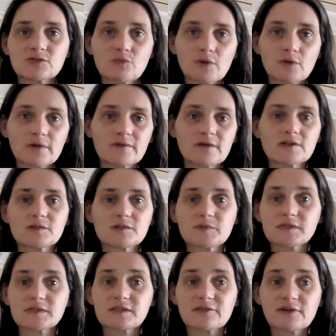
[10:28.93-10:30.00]
One of those
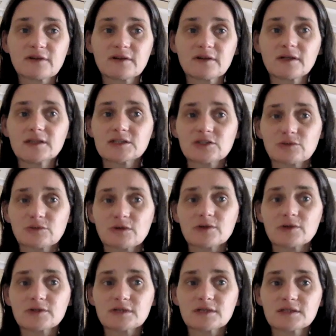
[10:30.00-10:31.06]
specifically is
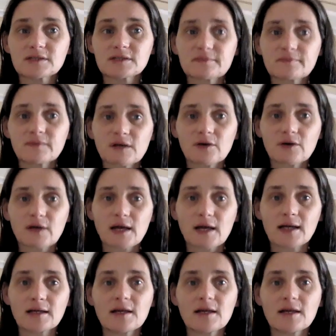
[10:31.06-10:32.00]
cirrhosis. Okay.